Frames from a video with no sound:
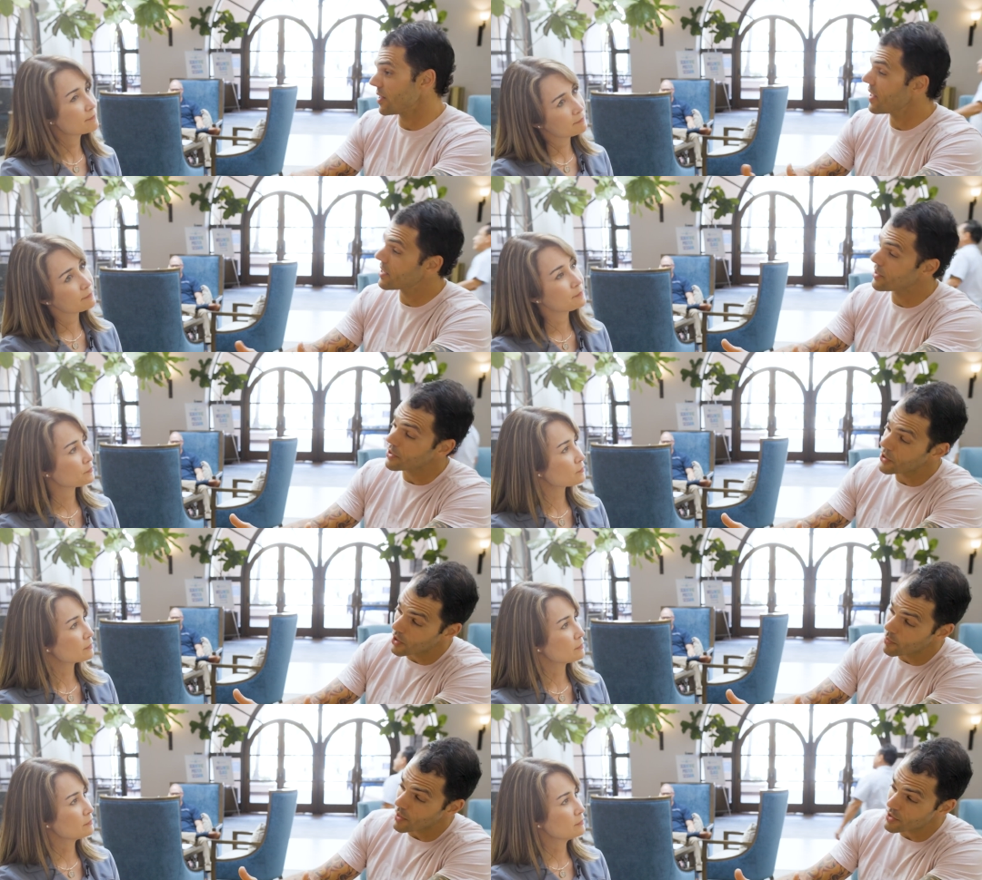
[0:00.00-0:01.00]
Speaker 1: I think it's a
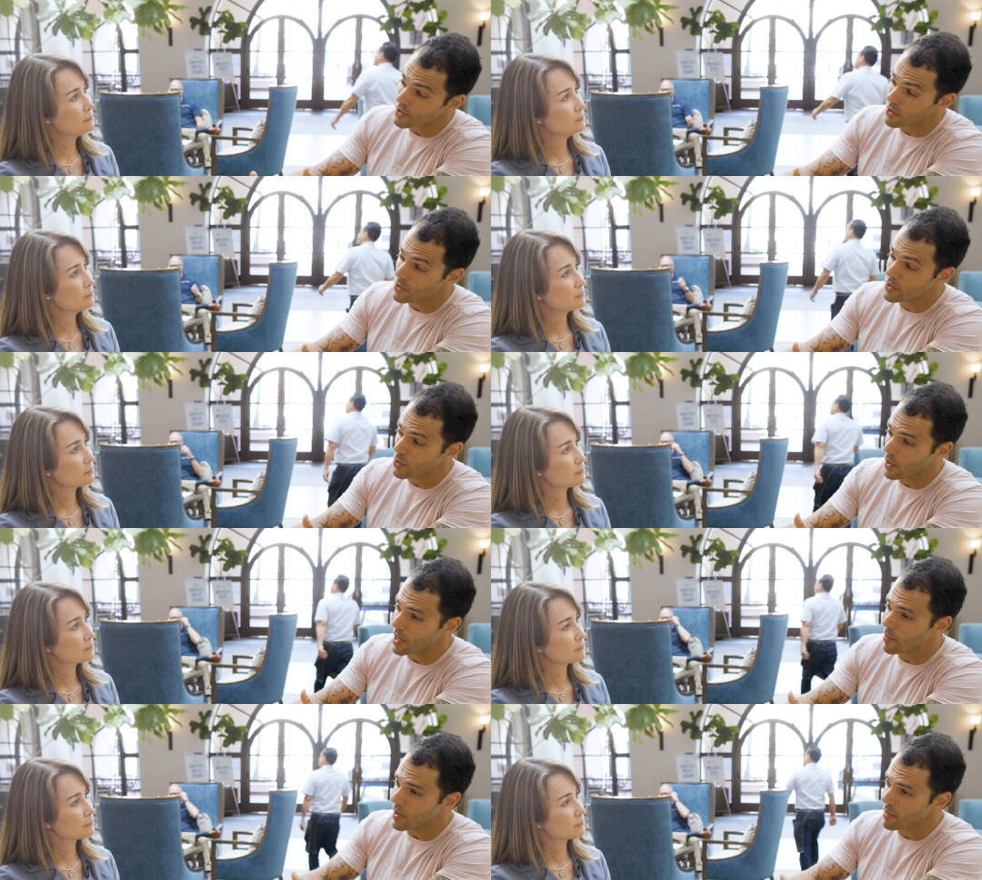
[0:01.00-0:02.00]
term that's used
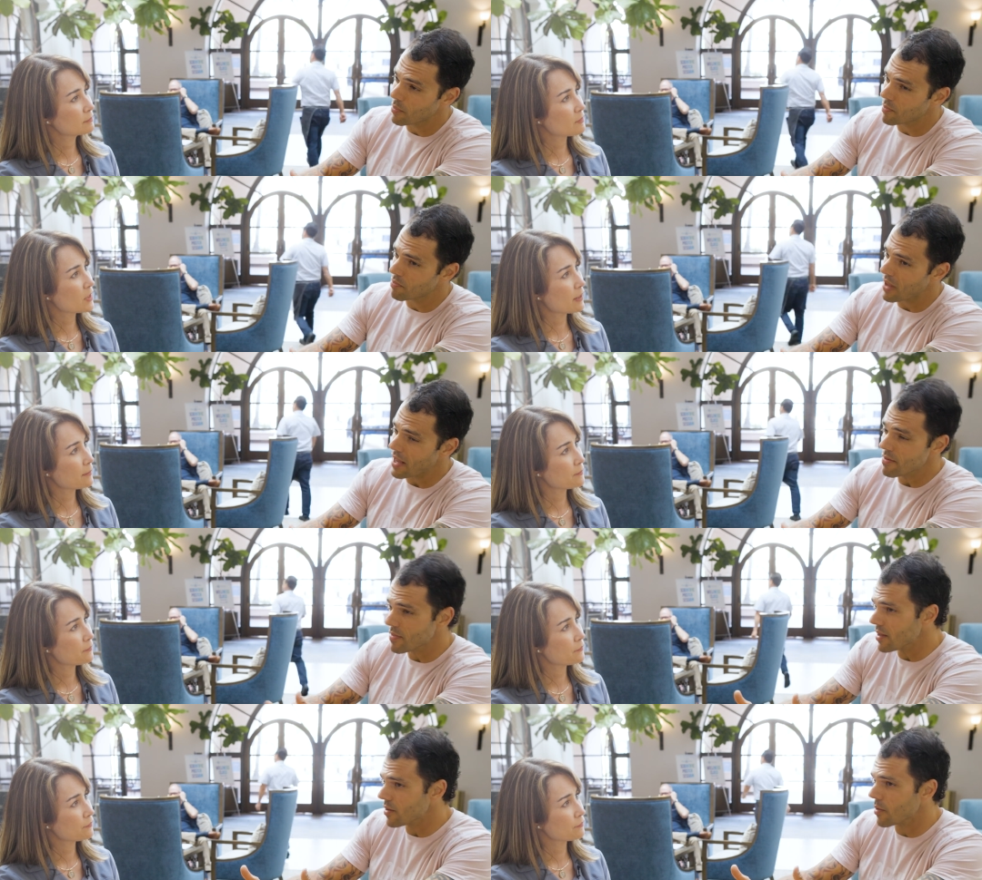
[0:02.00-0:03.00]
quite a bit, but yeah. I
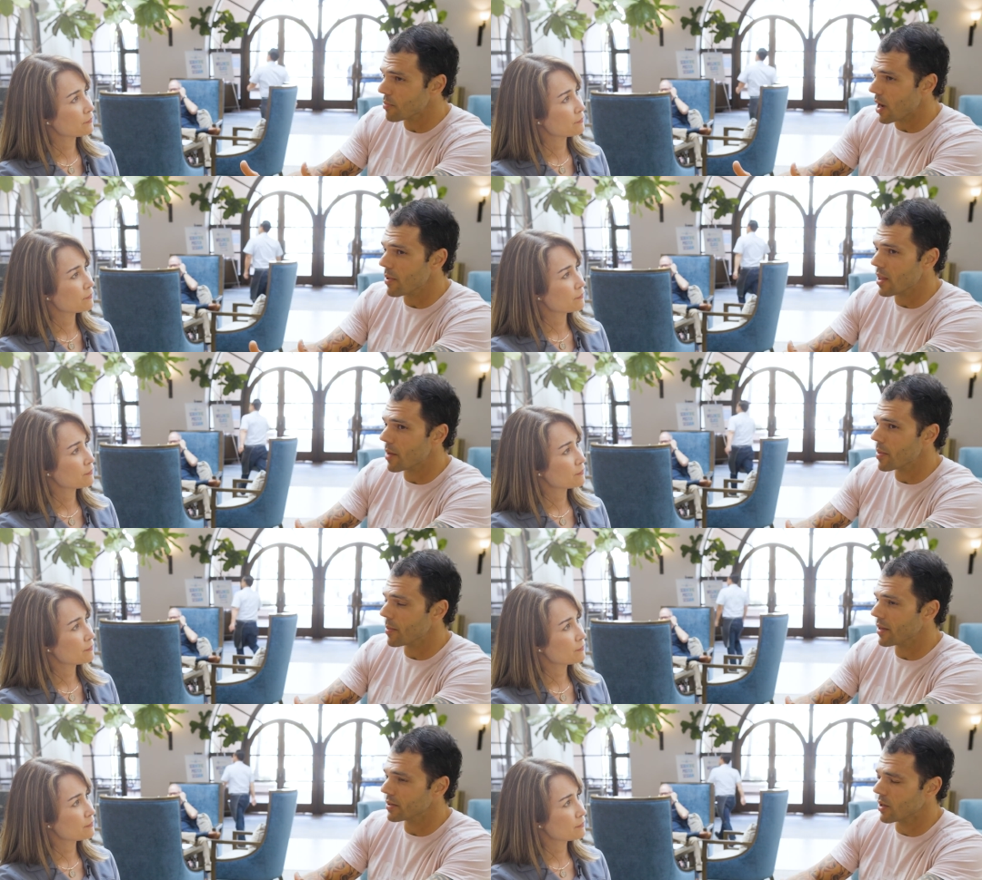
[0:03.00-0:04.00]
think there are probably a lot of
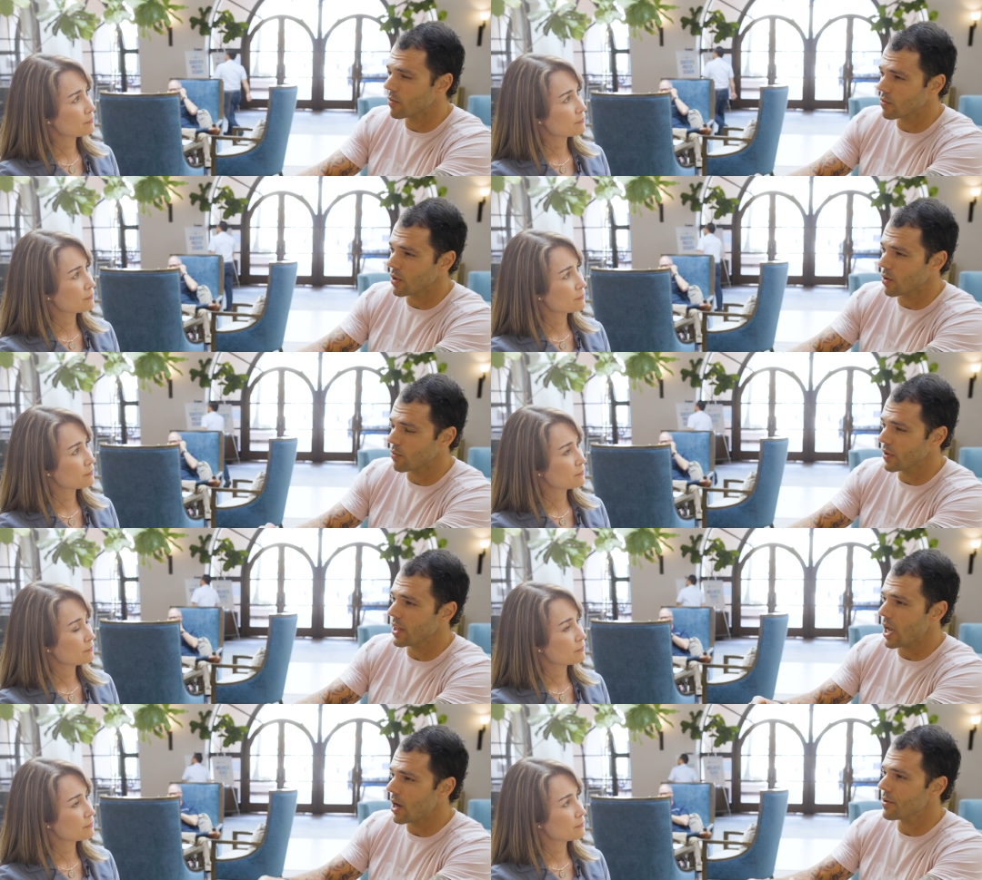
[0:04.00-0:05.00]
people out there that don't
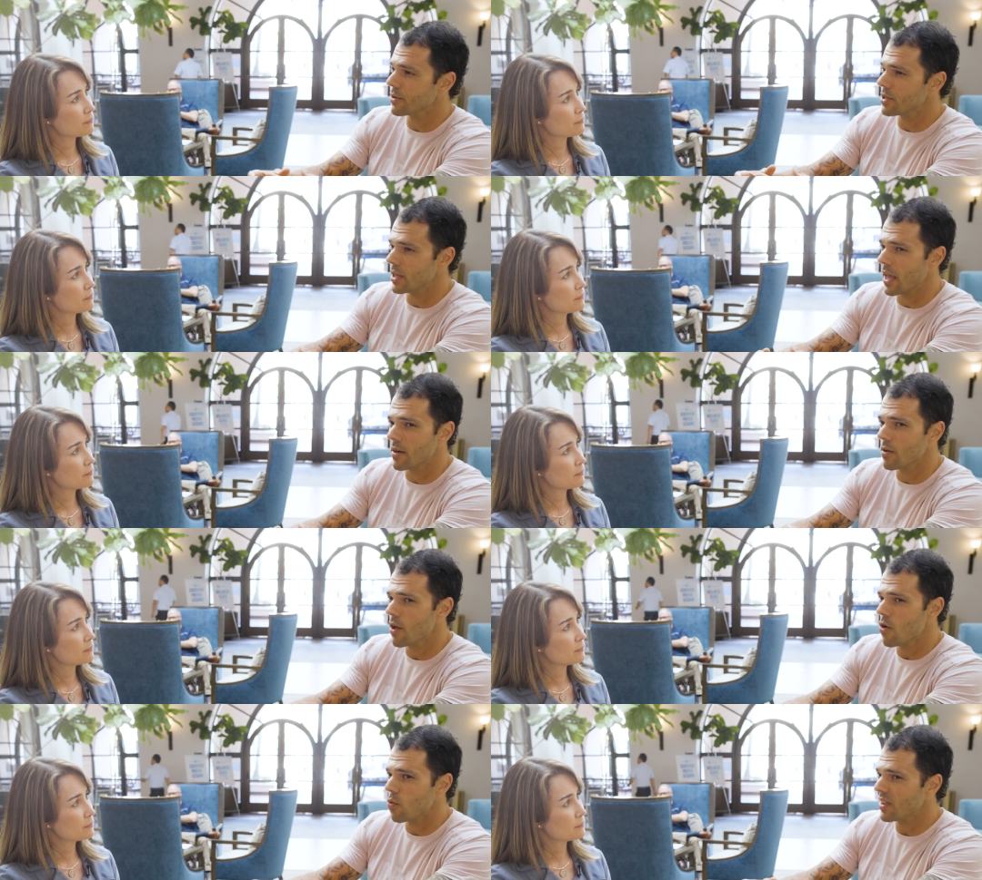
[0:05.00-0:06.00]
really understand
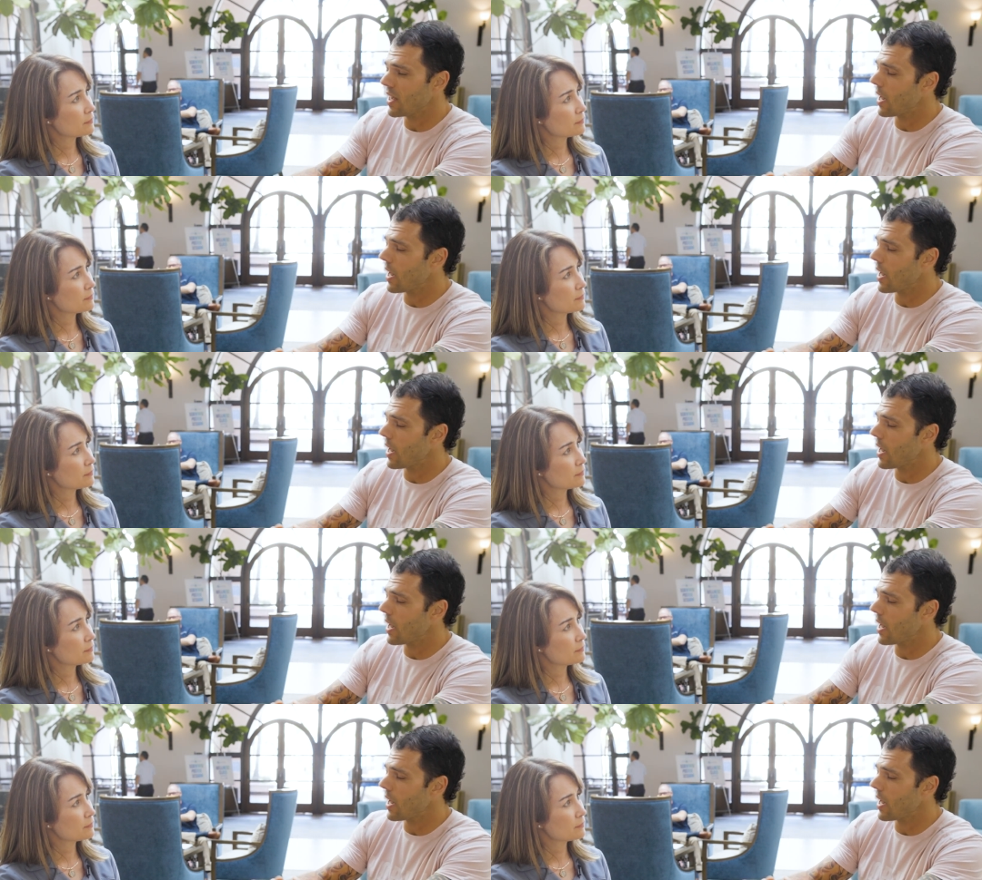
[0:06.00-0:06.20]
what that